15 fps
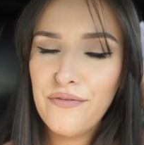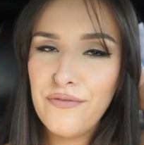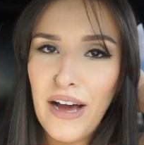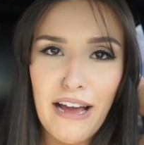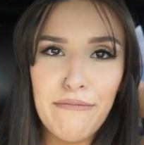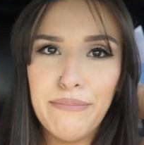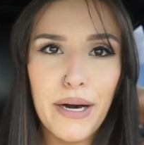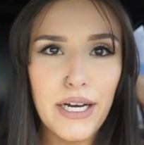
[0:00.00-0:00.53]

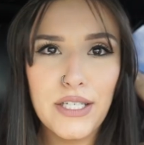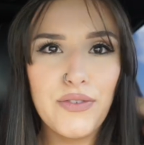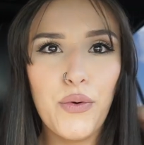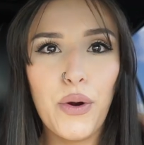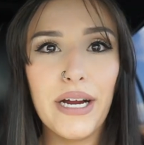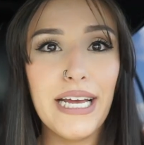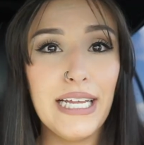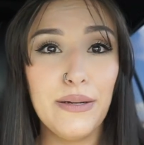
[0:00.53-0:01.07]
$5
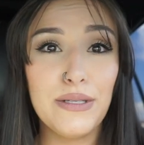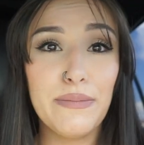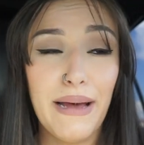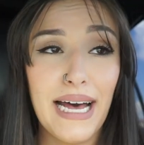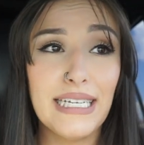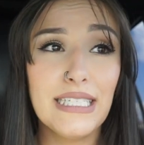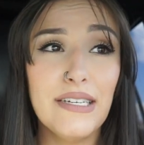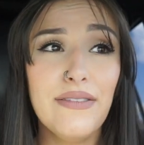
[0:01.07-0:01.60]
for it, and it was
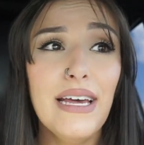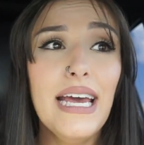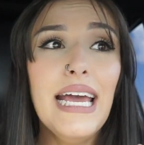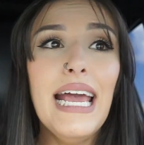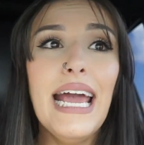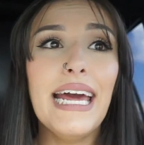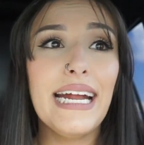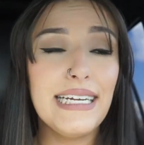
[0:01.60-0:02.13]
massive,
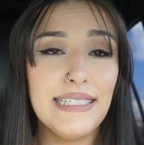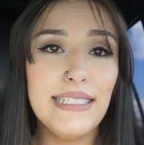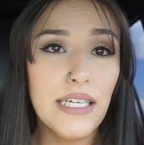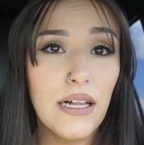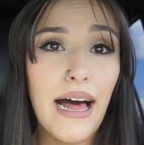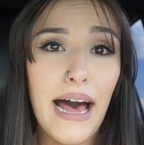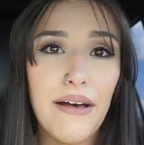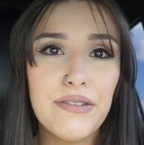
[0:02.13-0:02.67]
and I
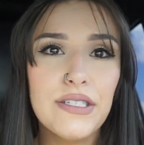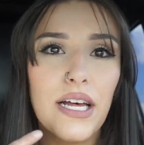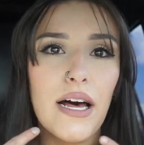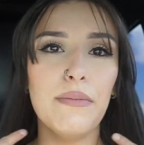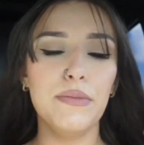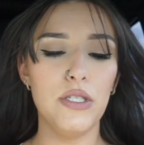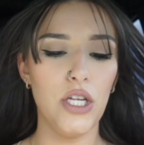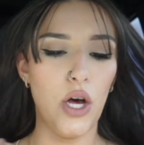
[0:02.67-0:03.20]
still have
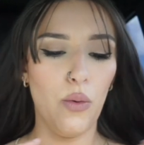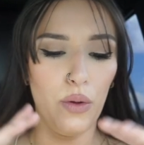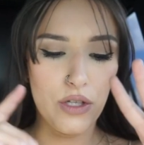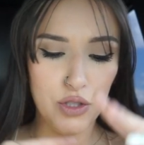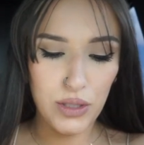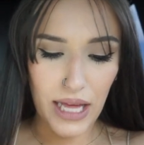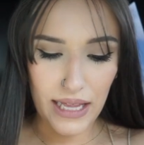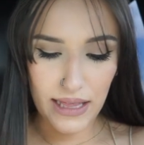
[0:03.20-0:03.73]
some, so we'll
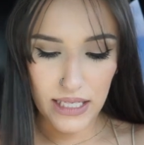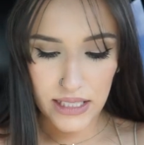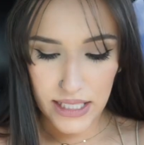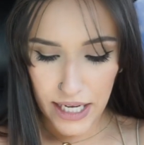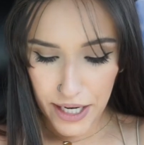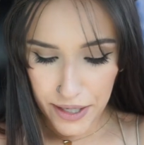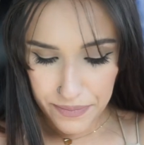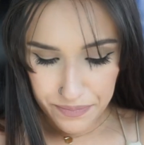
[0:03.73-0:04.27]
do that this
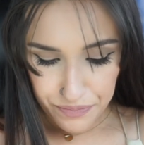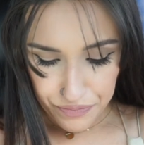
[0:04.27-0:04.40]
year.